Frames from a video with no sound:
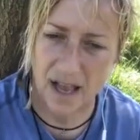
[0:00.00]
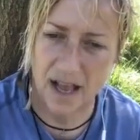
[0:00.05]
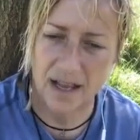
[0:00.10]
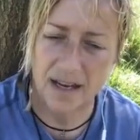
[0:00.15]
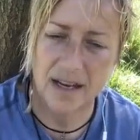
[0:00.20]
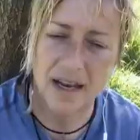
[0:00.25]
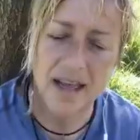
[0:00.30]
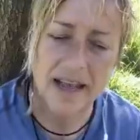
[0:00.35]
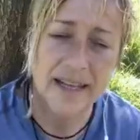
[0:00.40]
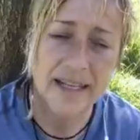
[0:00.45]

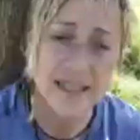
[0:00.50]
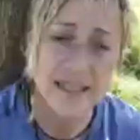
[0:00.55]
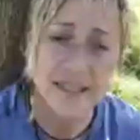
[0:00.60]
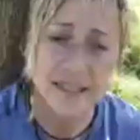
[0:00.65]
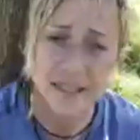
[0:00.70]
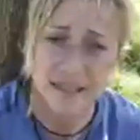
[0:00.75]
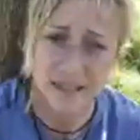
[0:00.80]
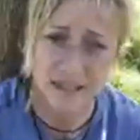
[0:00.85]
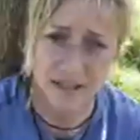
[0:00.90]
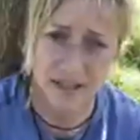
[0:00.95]
I'd like
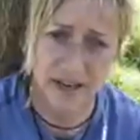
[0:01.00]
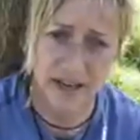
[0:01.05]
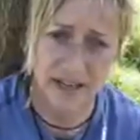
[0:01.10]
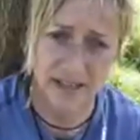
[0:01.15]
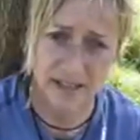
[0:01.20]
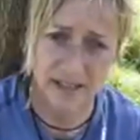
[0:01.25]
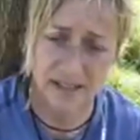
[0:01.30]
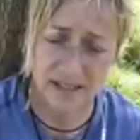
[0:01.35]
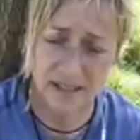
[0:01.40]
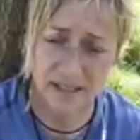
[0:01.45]
to
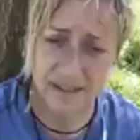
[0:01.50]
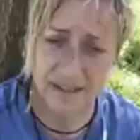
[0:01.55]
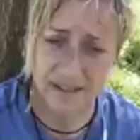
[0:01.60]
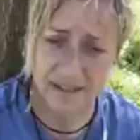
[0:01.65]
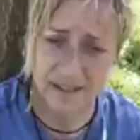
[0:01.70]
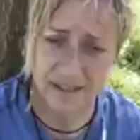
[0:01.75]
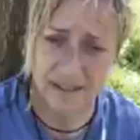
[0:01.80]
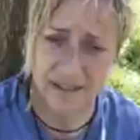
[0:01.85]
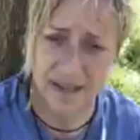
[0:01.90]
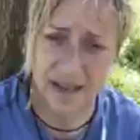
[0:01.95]
suggest,
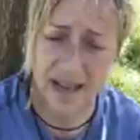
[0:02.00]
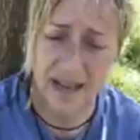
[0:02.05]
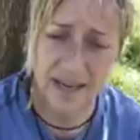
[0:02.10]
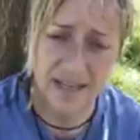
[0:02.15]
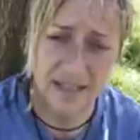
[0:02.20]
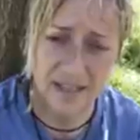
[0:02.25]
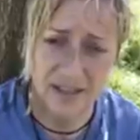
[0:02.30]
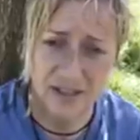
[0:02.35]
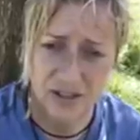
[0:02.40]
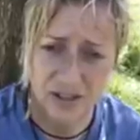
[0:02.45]
and
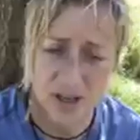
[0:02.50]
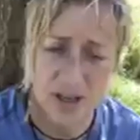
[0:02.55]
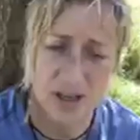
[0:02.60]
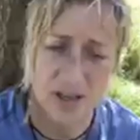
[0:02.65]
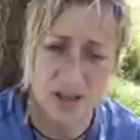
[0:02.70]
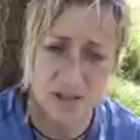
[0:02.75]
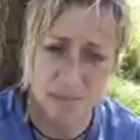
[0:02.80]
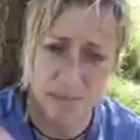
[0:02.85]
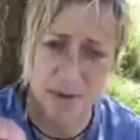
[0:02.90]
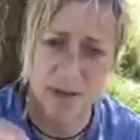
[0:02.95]
it's
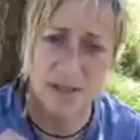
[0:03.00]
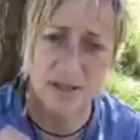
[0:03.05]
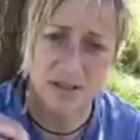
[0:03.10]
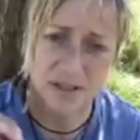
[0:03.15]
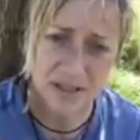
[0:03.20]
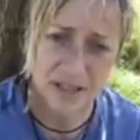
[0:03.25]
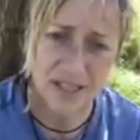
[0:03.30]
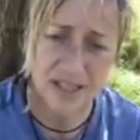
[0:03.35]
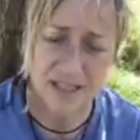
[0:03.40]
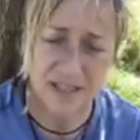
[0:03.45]
just my
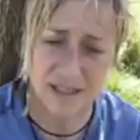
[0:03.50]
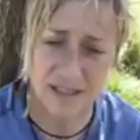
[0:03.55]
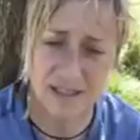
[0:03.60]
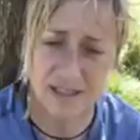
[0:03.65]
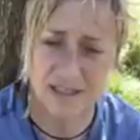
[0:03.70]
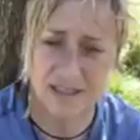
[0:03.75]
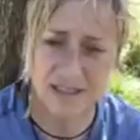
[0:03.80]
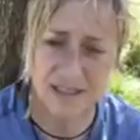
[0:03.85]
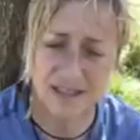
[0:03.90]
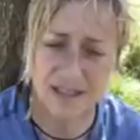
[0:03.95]

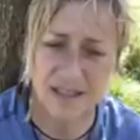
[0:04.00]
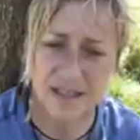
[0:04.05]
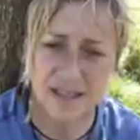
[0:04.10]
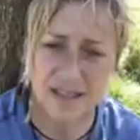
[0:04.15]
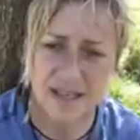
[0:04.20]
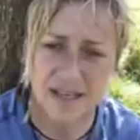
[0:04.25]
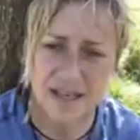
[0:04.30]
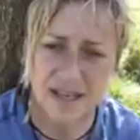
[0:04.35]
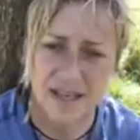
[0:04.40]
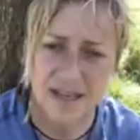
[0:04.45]
suggestion,
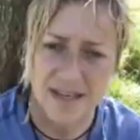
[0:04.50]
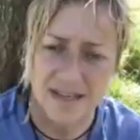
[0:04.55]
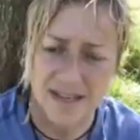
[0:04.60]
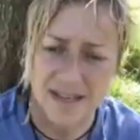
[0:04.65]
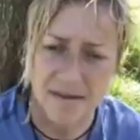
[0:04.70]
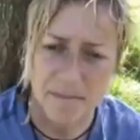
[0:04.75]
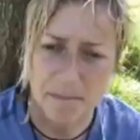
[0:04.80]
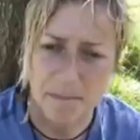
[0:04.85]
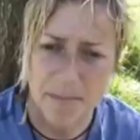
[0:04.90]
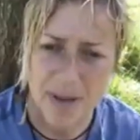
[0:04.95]

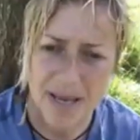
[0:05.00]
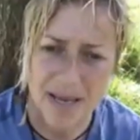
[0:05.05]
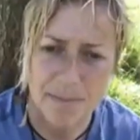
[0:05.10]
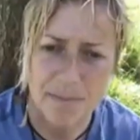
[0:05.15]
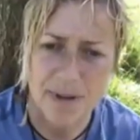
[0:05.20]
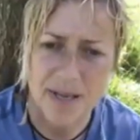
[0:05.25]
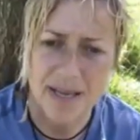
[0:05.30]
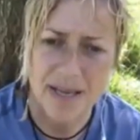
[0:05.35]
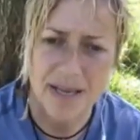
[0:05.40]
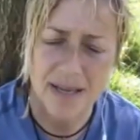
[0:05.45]
that
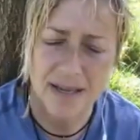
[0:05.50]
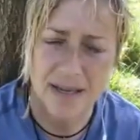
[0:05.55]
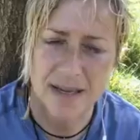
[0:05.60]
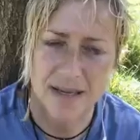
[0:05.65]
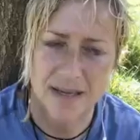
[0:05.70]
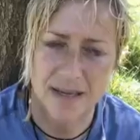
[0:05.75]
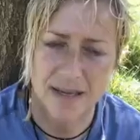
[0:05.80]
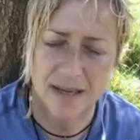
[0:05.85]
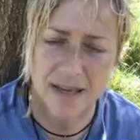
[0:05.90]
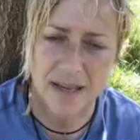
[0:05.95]
maybe
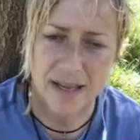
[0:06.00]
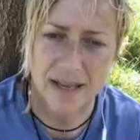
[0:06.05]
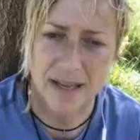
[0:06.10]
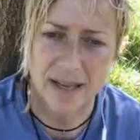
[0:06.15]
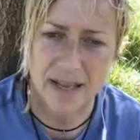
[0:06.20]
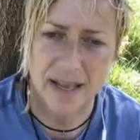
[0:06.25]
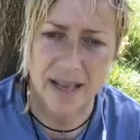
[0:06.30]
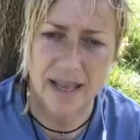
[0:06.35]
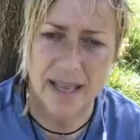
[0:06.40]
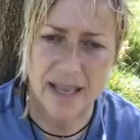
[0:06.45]

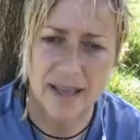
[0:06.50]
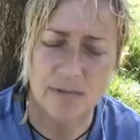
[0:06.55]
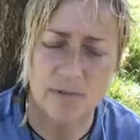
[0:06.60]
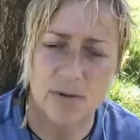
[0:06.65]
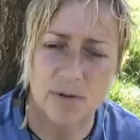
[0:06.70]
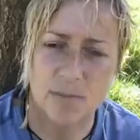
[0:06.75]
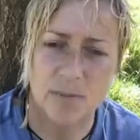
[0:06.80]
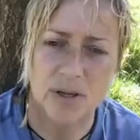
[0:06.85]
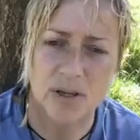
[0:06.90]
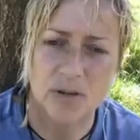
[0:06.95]
it
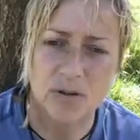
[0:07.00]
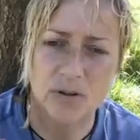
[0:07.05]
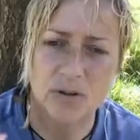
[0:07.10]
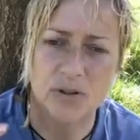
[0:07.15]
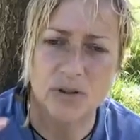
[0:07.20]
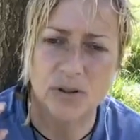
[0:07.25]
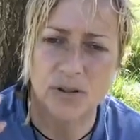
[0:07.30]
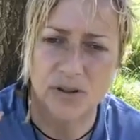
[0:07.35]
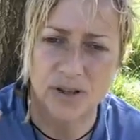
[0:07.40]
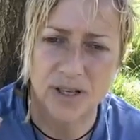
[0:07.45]
would be good
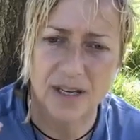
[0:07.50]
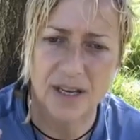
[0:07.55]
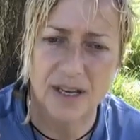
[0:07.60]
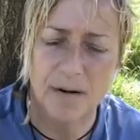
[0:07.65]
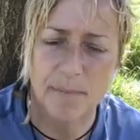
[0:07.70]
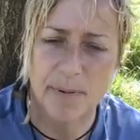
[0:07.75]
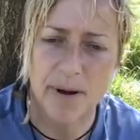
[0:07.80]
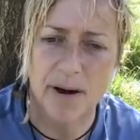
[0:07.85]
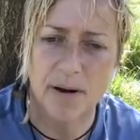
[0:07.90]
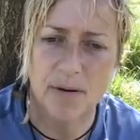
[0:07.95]
to think
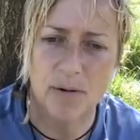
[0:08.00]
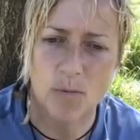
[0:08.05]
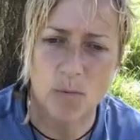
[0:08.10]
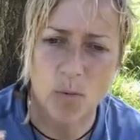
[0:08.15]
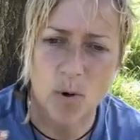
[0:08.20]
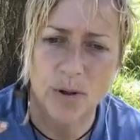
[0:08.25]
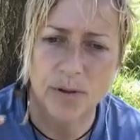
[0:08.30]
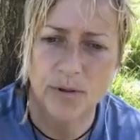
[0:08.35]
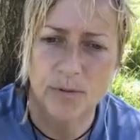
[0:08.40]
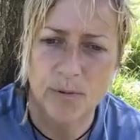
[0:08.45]
about
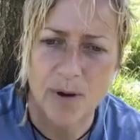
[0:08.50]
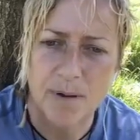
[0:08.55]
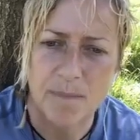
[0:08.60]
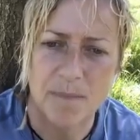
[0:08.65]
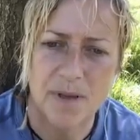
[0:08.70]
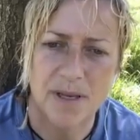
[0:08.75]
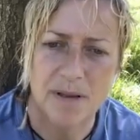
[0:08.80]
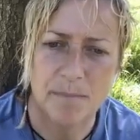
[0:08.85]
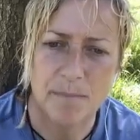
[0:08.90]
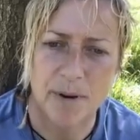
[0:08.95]
what do I
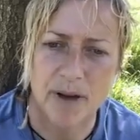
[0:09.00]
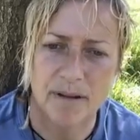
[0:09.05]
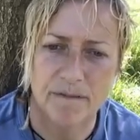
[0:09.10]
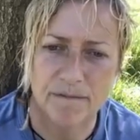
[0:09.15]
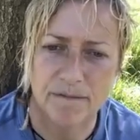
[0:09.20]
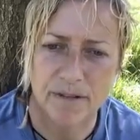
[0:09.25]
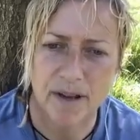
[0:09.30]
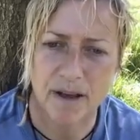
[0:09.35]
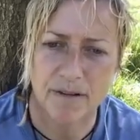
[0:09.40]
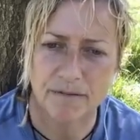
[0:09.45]
mean by
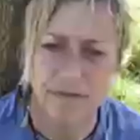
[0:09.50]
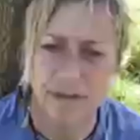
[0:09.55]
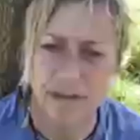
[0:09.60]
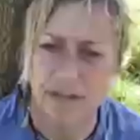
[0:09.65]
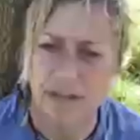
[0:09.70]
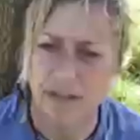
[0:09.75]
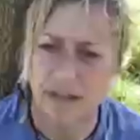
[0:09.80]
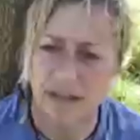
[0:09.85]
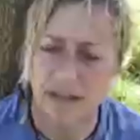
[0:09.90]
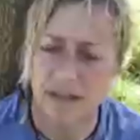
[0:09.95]
fluffy?